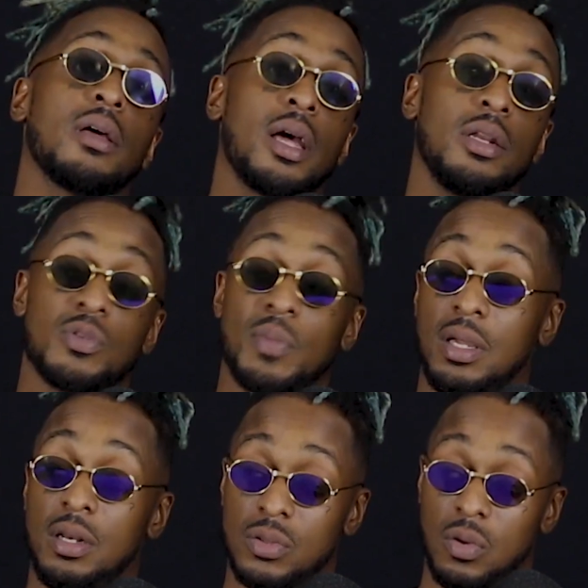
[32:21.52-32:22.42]
and he was
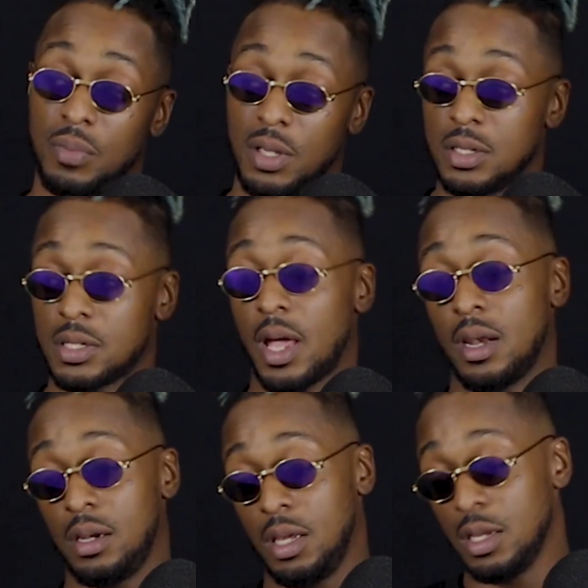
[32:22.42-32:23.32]
making his own beats.
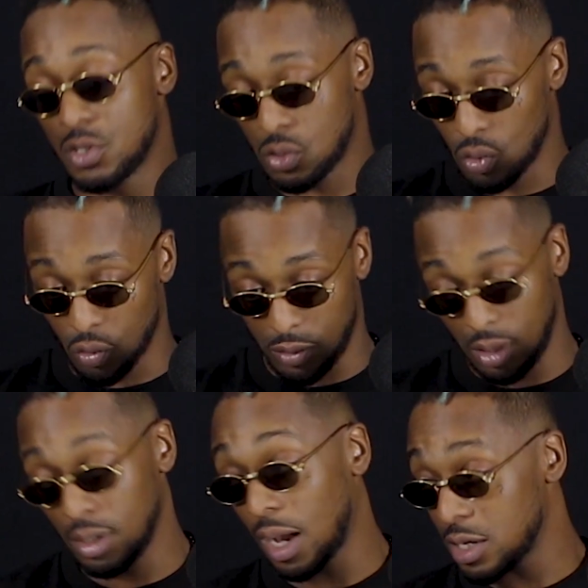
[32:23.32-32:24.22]
And his story,
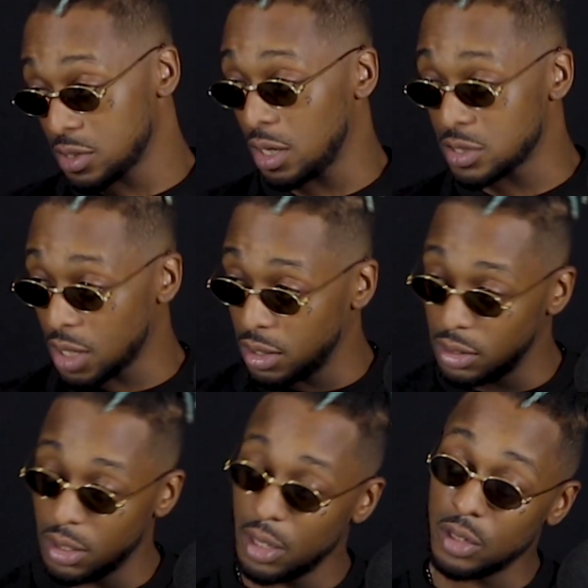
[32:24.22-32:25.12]
like I said, I
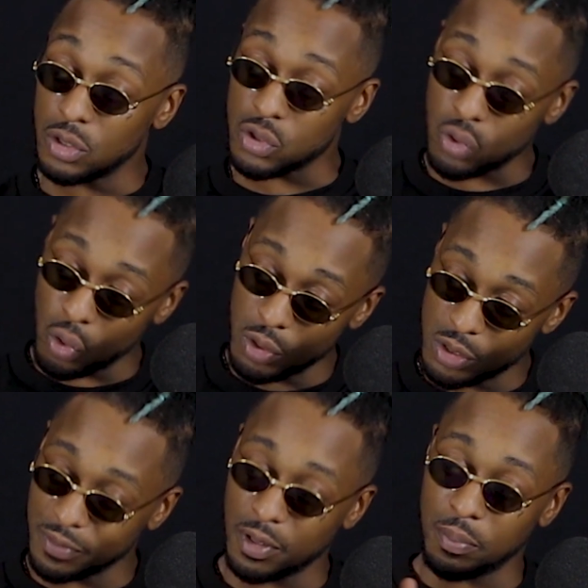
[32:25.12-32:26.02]
studied the stories
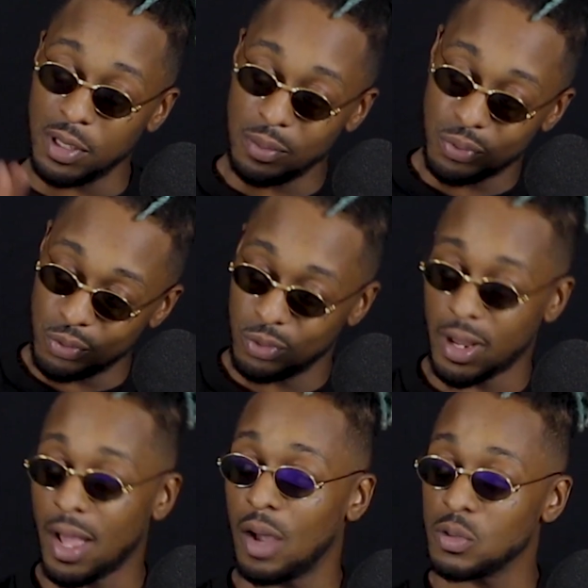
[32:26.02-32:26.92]
of the people
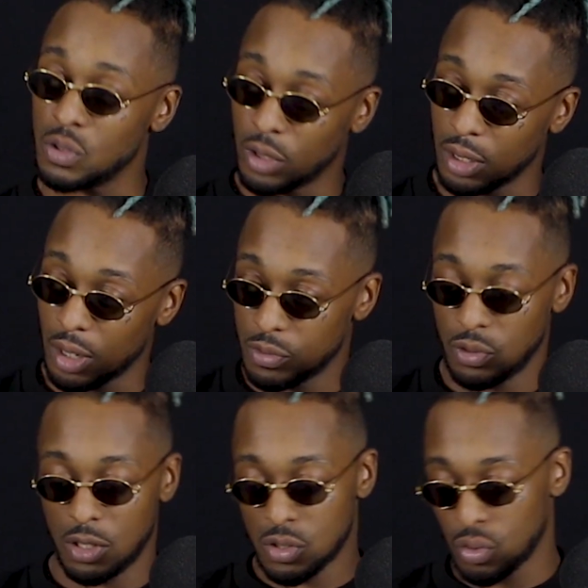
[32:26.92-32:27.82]
that I was looking up to.
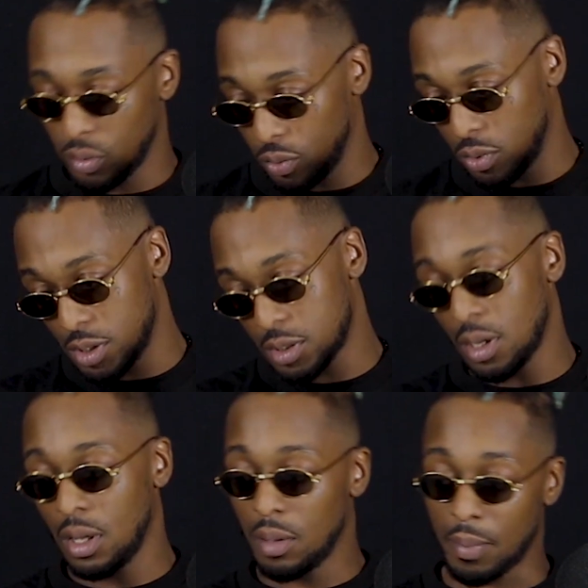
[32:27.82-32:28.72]
His story was,
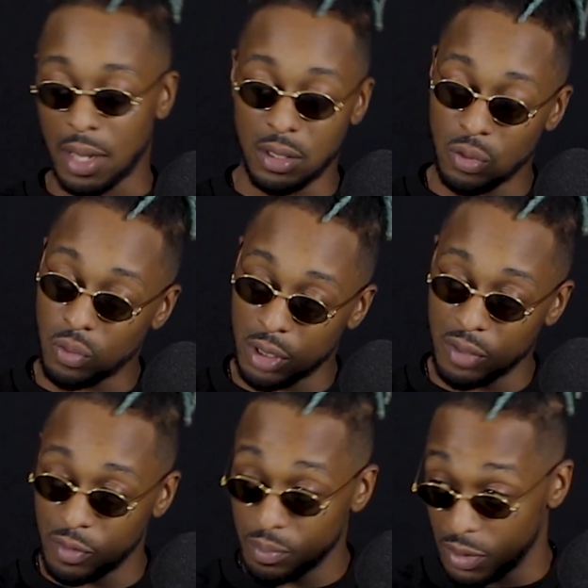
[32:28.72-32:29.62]
man didn't want to
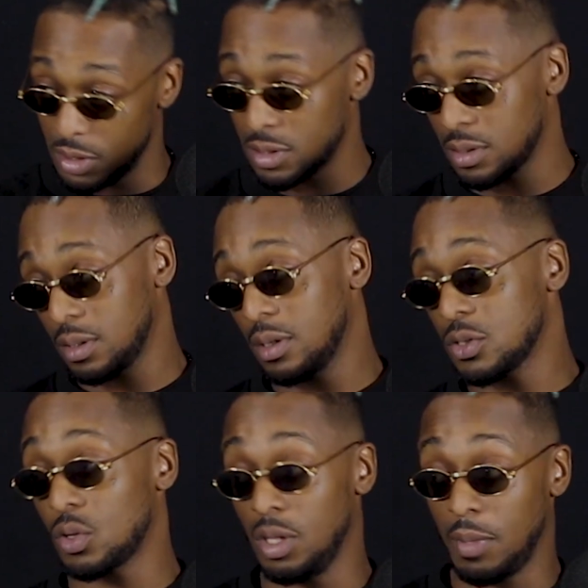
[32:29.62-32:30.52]
give him beats,
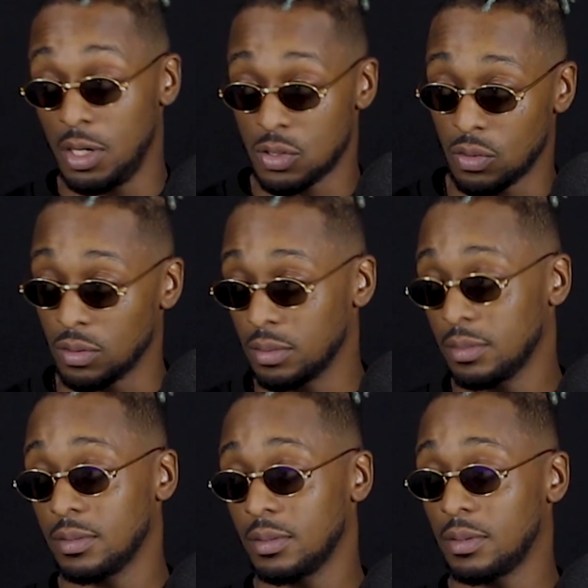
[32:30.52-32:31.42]
so he made his own.
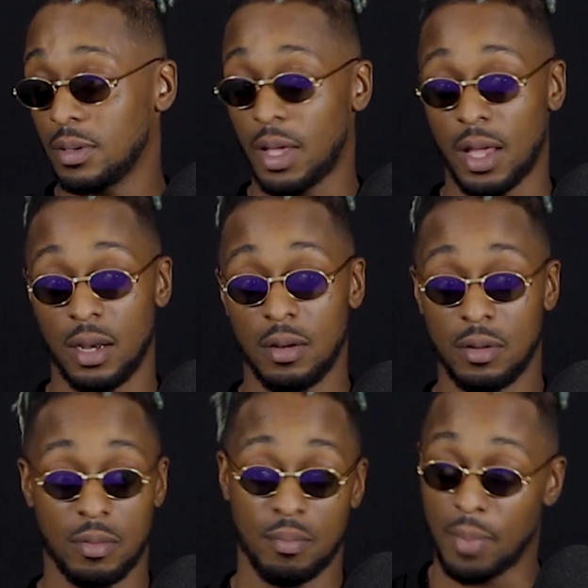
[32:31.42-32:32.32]
And
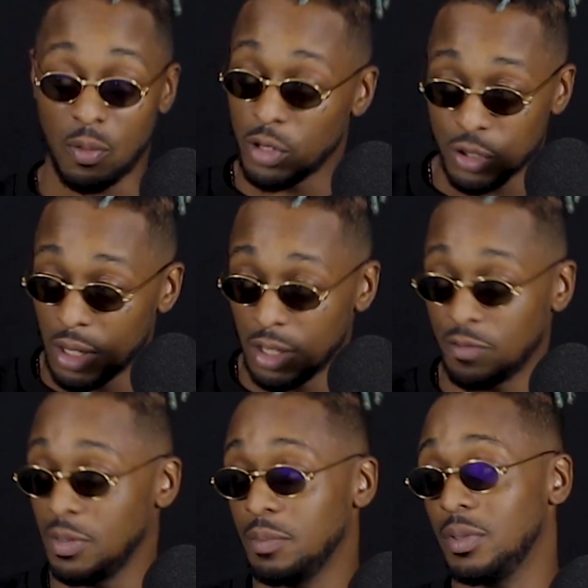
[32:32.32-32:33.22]
man weren't trying to give
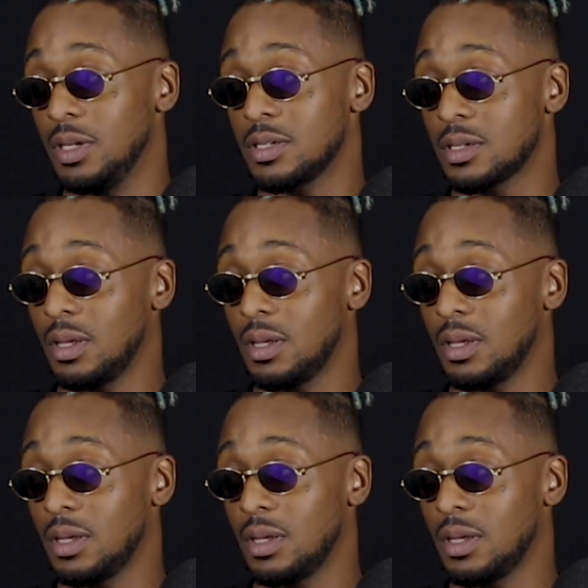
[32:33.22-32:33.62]
me beats.